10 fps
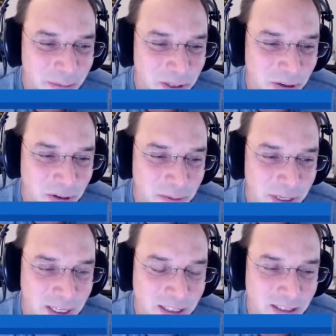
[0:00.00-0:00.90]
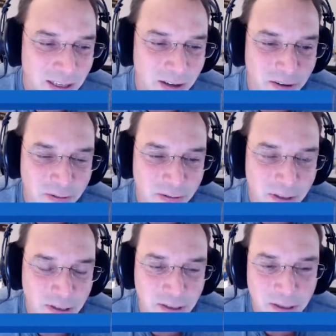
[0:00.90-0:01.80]
So I mean, it's
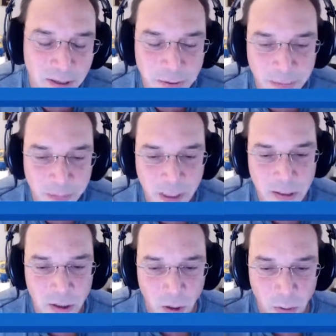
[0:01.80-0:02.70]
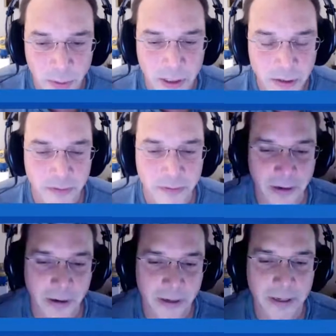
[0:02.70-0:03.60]
there's a whole bunch of
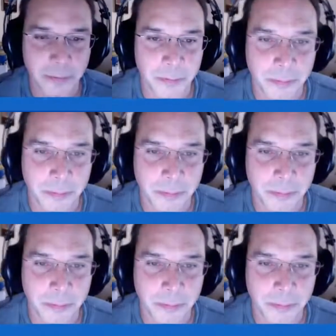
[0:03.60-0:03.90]
very